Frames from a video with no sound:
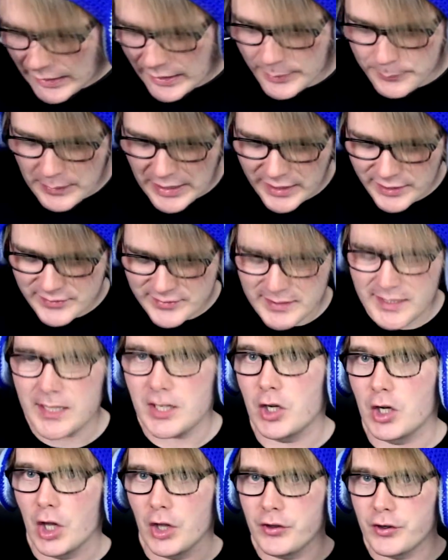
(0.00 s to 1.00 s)
I managed to
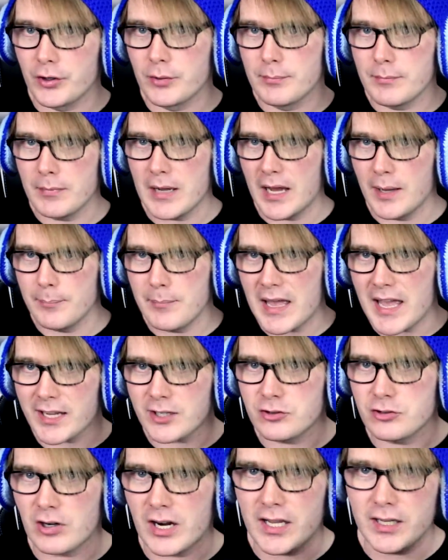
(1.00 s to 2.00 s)
get another
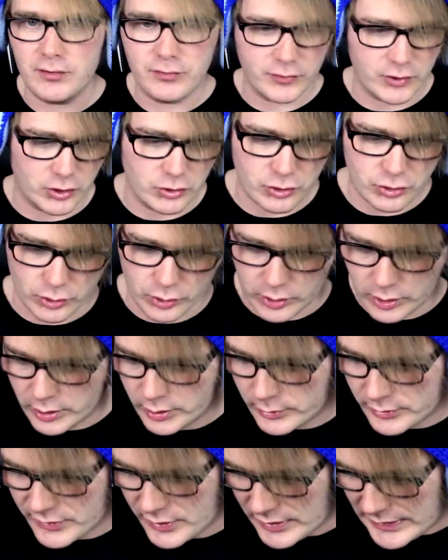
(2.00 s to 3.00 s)
Mega Drive
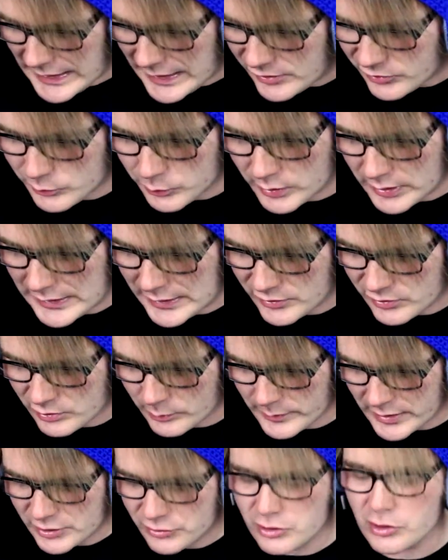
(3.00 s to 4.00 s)
controller. The last one had
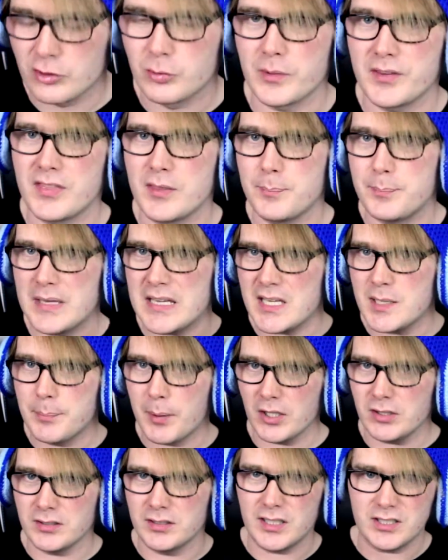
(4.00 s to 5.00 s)
some issues with the B
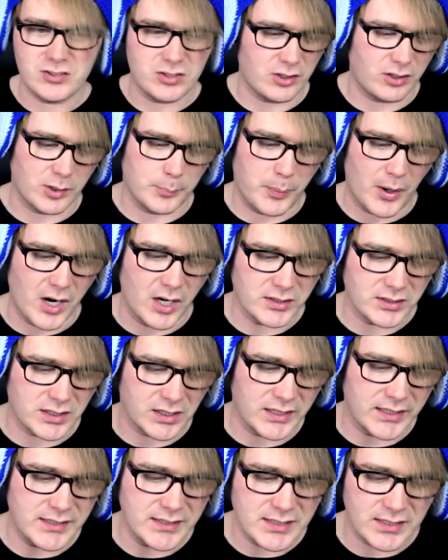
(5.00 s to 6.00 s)
button. I took it apart,
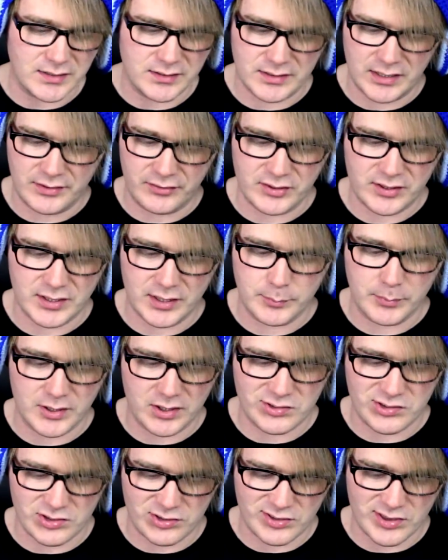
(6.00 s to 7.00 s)
cleaned it and everything,
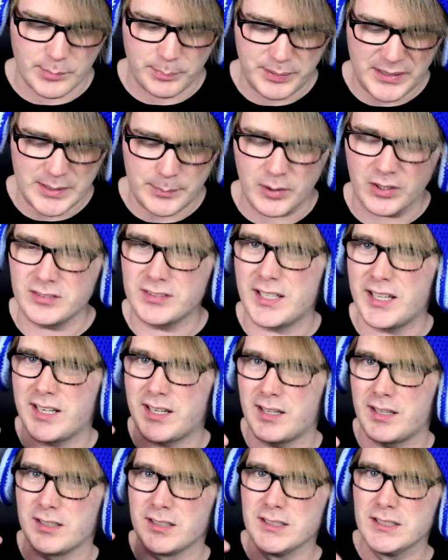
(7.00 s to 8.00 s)
but the B button kind
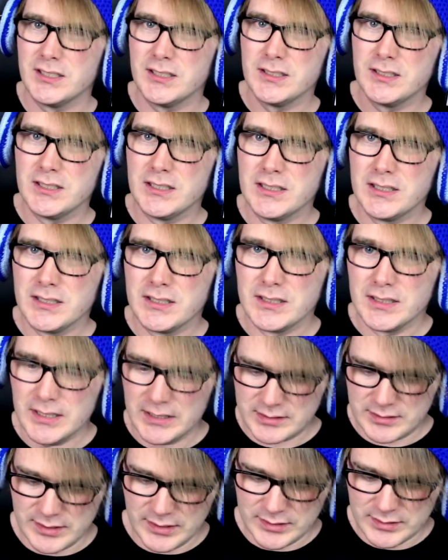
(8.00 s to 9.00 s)
of
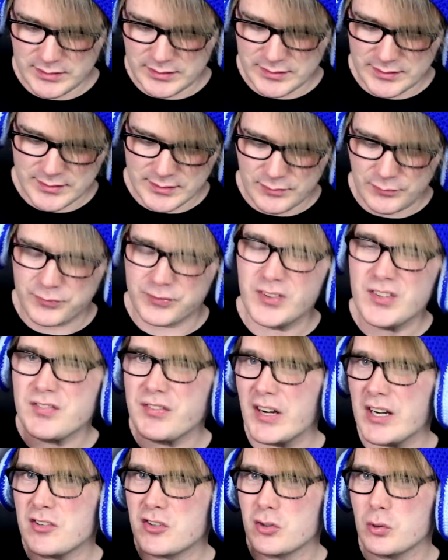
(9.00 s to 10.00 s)
it's
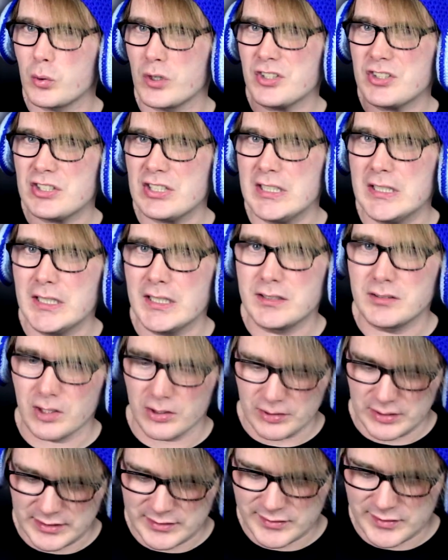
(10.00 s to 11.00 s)
very squishy.
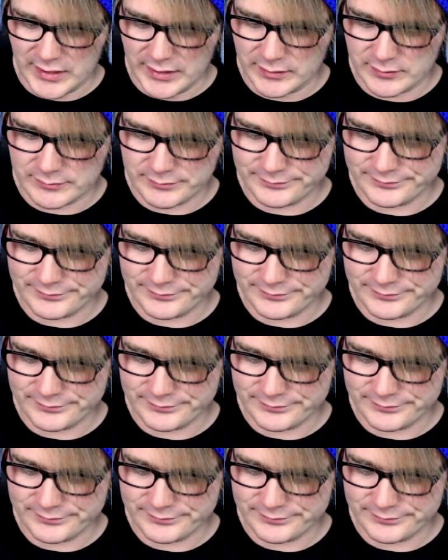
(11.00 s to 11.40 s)
It's like